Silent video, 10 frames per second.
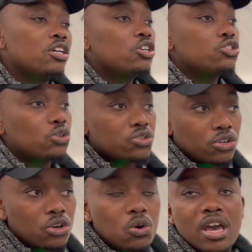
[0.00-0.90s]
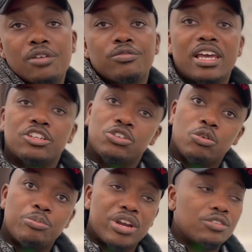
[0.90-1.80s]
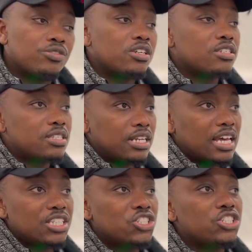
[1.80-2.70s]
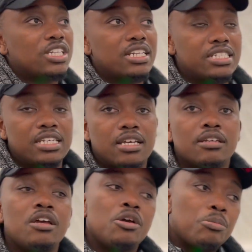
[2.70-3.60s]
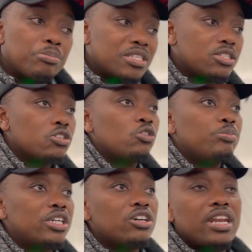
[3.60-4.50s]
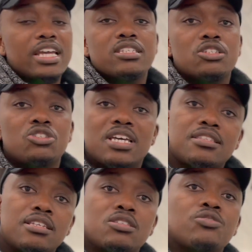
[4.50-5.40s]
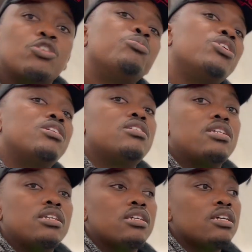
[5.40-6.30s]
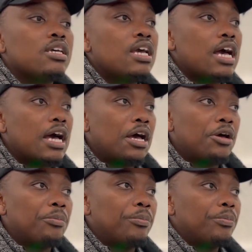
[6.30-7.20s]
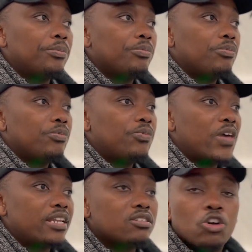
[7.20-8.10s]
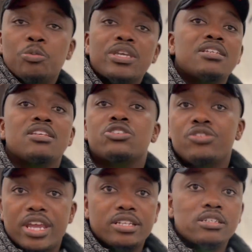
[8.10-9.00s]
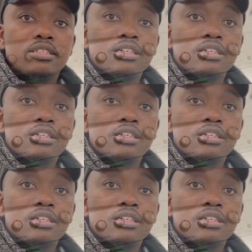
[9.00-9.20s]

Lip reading: to also go have breakfast and lunch and dinner, but still be connected to that sense of community that OPS has created.